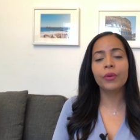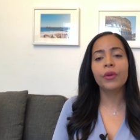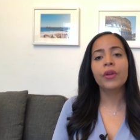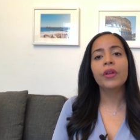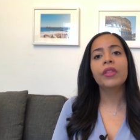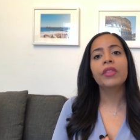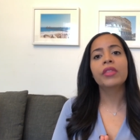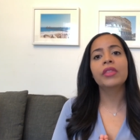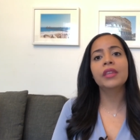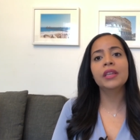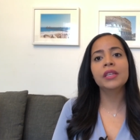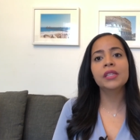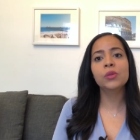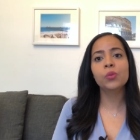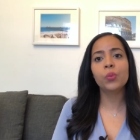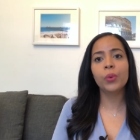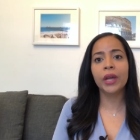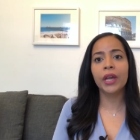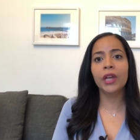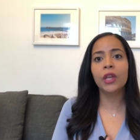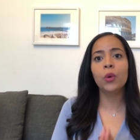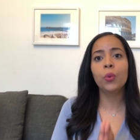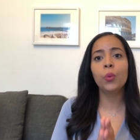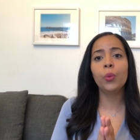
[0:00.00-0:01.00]
This way
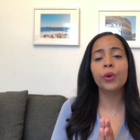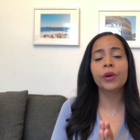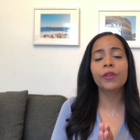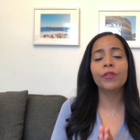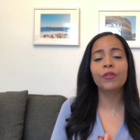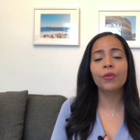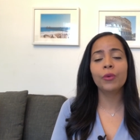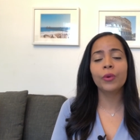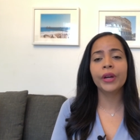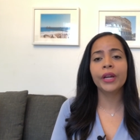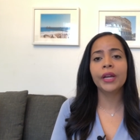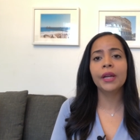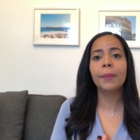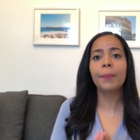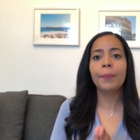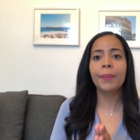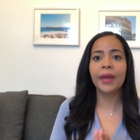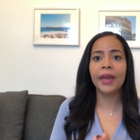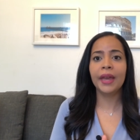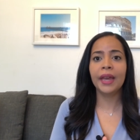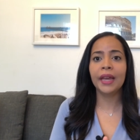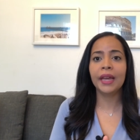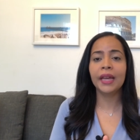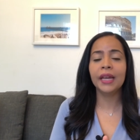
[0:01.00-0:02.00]
you would avoid
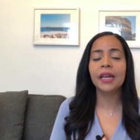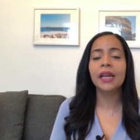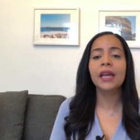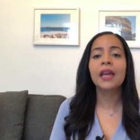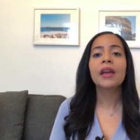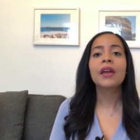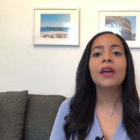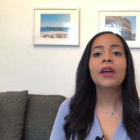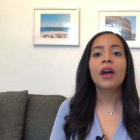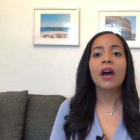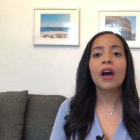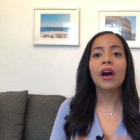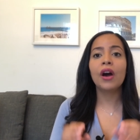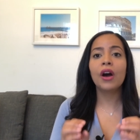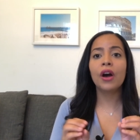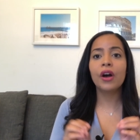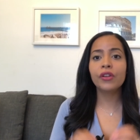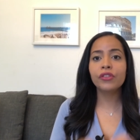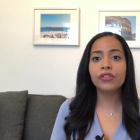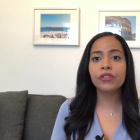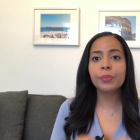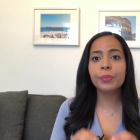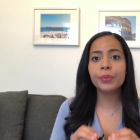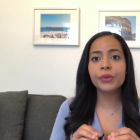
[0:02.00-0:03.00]
paying
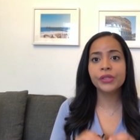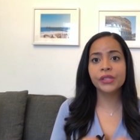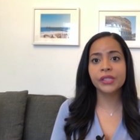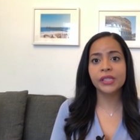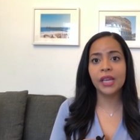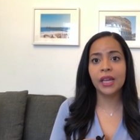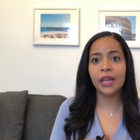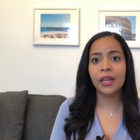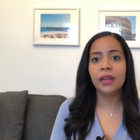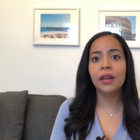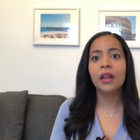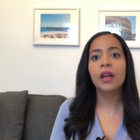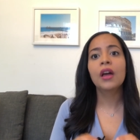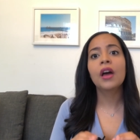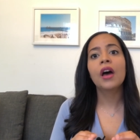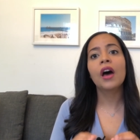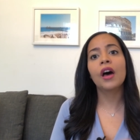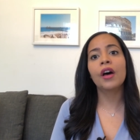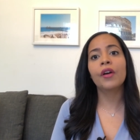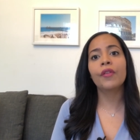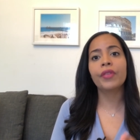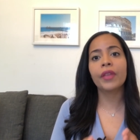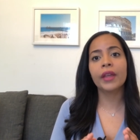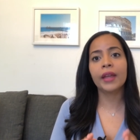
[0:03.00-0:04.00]
100% of
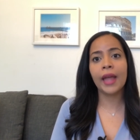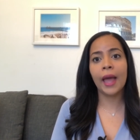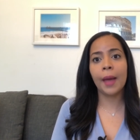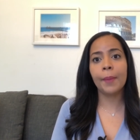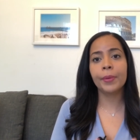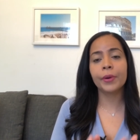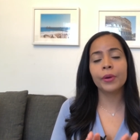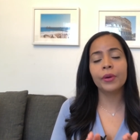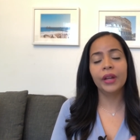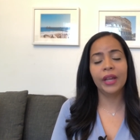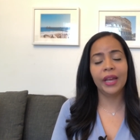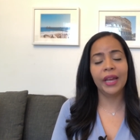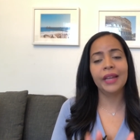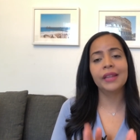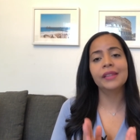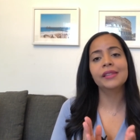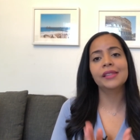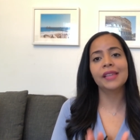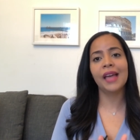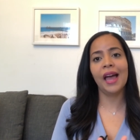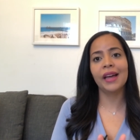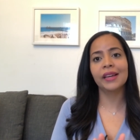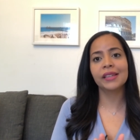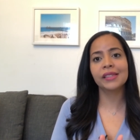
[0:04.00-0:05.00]
the capital gain
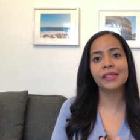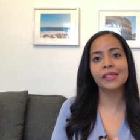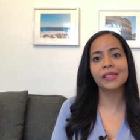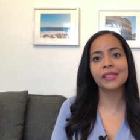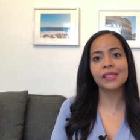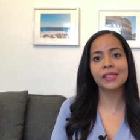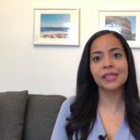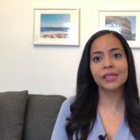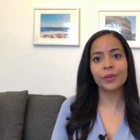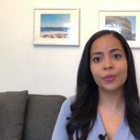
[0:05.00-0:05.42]
taxes.